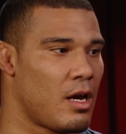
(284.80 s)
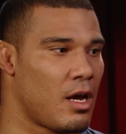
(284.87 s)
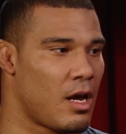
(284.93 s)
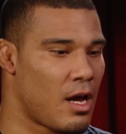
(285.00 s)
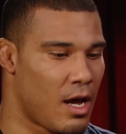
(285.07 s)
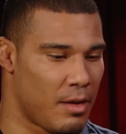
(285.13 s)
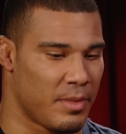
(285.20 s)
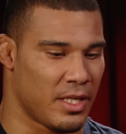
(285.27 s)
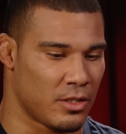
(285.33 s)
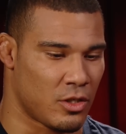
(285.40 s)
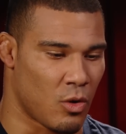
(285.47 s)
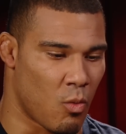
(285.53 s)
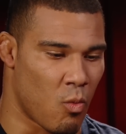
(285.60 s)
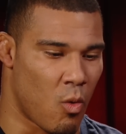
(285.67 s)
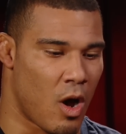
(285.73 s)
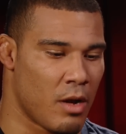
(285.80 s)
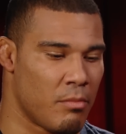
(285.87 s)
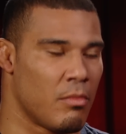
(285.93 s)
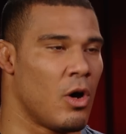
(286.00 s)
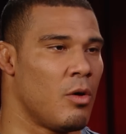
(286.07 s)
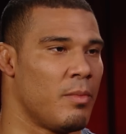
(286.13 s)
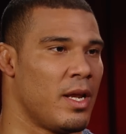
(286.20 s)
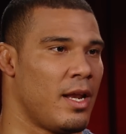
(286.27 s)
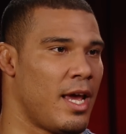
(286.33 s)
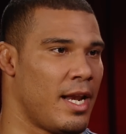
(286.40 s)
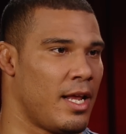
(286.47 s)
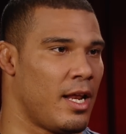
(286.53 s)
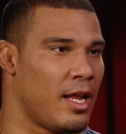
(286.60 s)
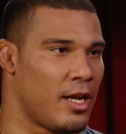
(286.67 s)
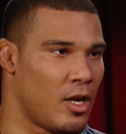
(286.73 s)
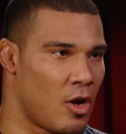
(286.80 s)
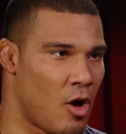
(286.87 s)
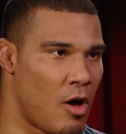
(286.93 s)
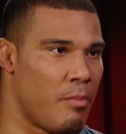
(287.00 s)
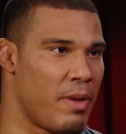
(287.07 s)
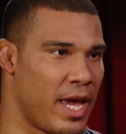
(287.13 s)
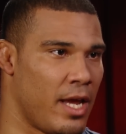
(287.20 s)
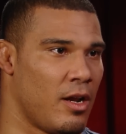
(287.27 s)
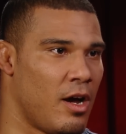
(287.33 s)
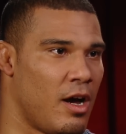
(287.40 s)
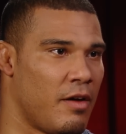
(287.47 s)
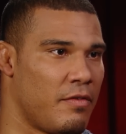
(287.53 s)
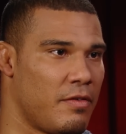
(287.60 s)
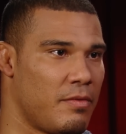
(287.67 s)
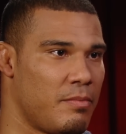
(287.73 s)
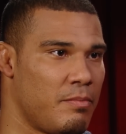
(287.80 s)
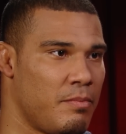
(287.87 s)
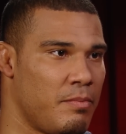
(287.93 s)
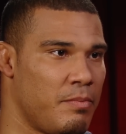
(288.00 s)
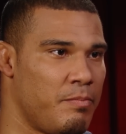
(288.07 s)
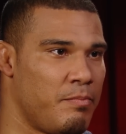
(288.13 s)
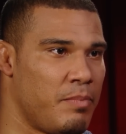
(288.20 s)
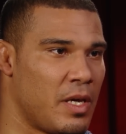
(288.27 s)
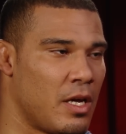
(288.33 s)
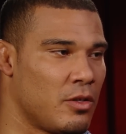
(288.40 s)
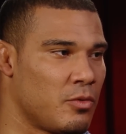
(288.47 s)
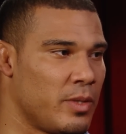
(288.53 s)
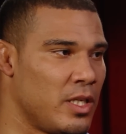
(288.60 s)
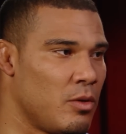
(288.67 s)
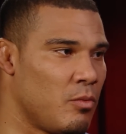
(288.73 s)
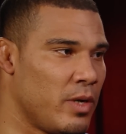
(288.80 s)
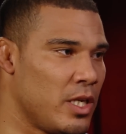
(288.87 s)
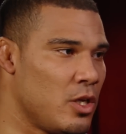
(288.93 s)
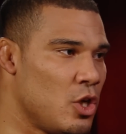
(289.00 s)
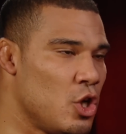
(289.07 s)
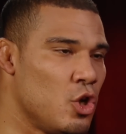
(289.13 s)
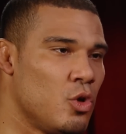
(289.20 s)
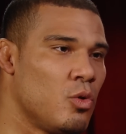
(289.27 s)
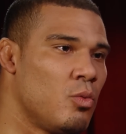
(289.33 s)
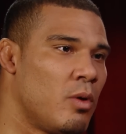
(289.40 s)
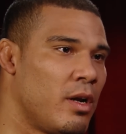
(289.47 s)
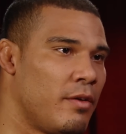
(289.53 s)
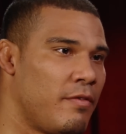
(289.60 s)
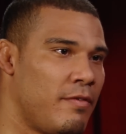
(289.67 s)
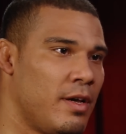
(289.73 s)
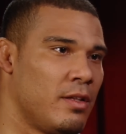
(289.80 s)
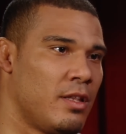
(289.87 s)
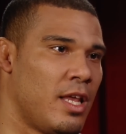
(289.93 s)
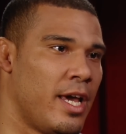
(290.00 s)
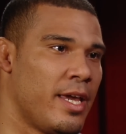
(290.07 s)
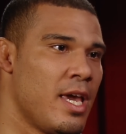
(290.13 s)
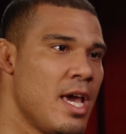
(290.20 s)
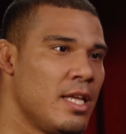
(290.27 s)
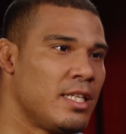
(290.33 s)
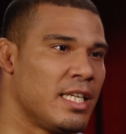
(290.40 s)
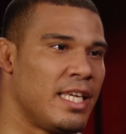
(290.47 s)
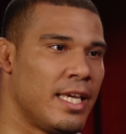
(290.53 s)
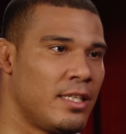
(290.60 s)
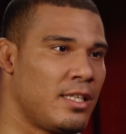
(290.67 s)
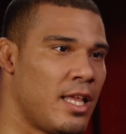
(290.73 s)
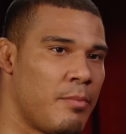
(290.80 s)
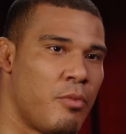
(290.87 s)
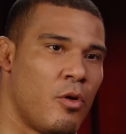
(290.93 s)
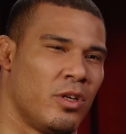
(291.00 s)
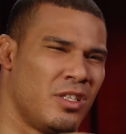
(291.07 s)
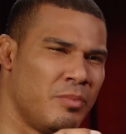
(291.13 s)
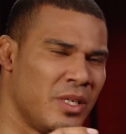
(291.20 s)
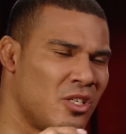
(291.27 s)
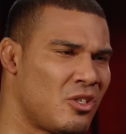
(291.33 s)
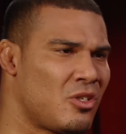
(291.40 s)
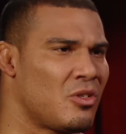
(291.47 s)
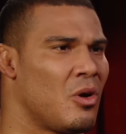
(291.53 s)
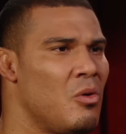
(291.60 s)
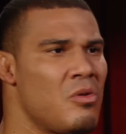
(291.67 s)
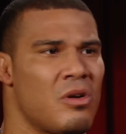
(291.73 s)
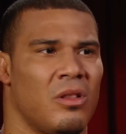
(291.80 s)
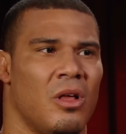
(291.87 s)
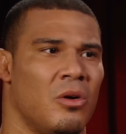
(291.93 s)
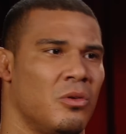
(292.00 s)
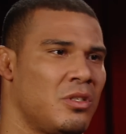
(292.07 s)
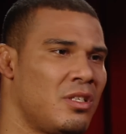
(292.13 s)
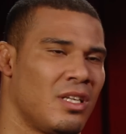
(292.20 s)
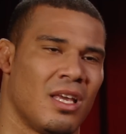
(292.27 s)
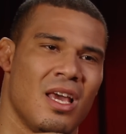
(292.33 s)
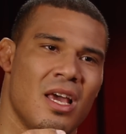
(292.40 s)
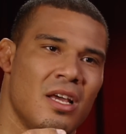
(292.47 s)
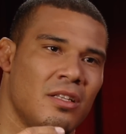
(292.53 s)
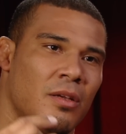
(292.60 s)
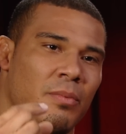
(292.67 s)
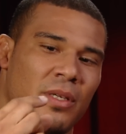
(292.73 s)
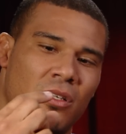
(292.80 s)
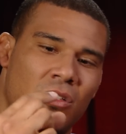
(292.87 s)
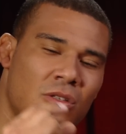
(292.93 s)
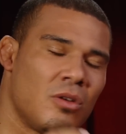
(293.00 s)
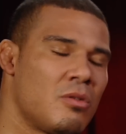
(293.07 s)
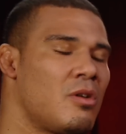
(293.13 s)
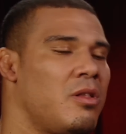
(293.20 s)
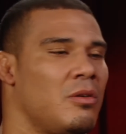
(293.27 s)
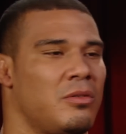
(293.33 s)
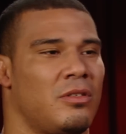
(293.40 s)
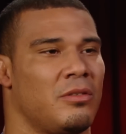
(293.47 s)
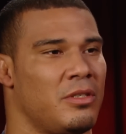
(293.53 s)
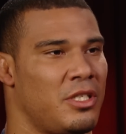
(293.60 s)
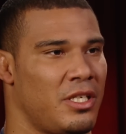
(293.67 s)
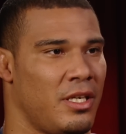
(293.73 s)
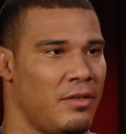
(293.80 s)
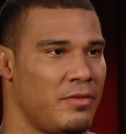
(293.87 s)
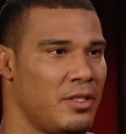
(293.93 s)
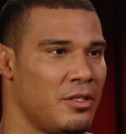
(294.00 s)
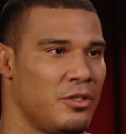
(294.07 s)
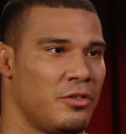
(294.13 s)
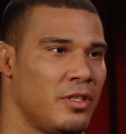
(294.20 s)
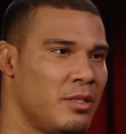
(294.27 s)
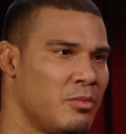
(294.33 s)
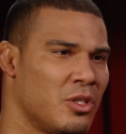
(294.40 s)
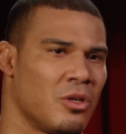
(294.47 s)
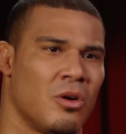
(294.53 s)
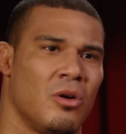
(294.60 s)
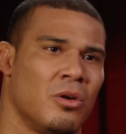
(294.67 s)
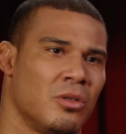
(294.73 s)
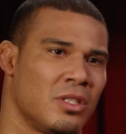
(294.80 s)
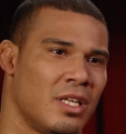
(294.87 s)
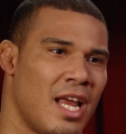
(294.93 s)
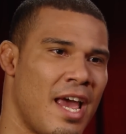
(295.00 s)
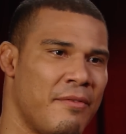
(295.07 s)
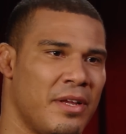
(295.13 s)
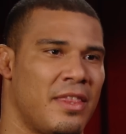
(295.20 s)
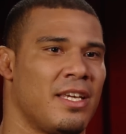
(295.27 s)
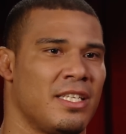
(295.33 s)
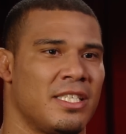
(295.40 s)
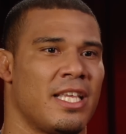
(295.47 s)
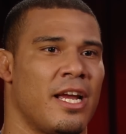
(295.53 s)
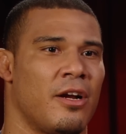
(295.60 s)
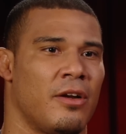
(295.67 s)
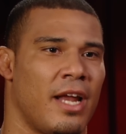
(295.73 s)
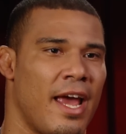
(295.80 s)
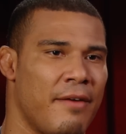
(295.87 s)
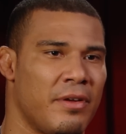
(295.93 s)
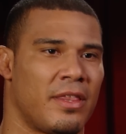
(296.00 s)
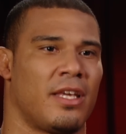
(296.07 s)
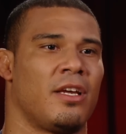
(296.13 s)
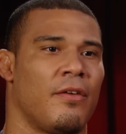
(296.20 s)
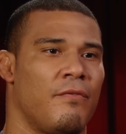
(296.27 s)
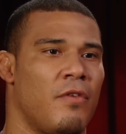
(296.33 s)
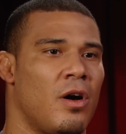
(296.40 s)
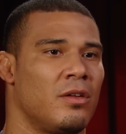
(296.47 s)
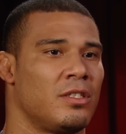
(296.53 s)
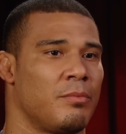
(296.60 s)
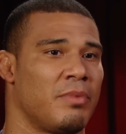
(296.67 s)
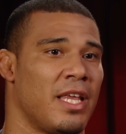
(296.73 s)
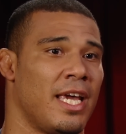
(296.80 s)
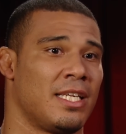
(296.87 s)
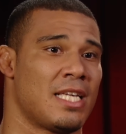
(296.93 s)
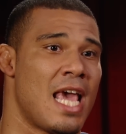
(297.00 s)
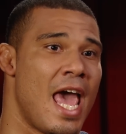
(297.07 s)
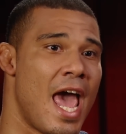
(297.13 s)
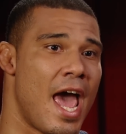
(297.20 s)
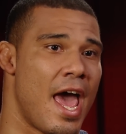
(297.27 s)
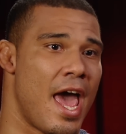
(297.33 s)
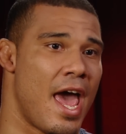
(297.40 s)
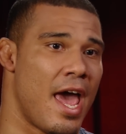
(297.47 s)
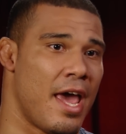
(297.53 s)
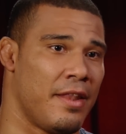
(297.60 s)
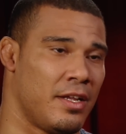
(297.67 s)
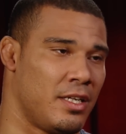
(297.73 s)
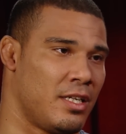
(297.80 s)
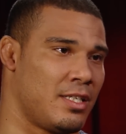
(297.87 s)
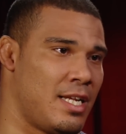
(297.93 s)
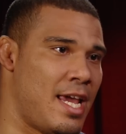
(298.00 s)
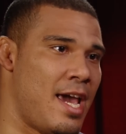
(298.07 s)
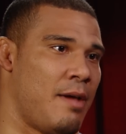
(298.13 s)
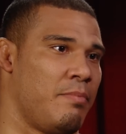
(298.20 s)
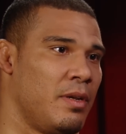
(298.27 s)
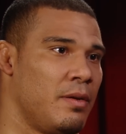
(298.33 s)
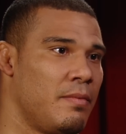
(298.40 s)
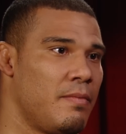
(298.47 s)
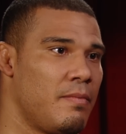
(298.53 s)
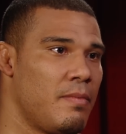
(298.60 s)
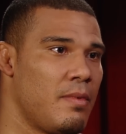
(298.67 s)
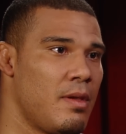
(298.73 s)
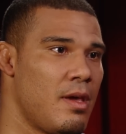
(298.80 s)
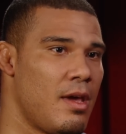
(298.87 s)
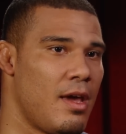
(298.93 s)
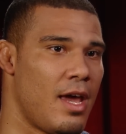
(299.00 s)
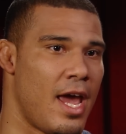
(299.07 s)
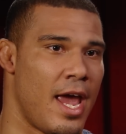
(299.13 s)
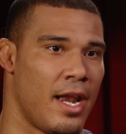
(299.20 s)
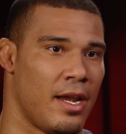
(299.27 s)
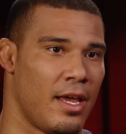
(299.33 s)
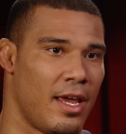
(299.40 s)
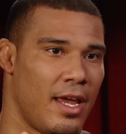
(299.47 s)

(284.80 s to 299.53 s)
coming to one moment and it, and it all paid off because we, we knew what it felt like to get to that point, to be so close, to, to be so close to achieving your dreams, your goals, and everything's there and everything can fall into place, and that doesn't happen. And,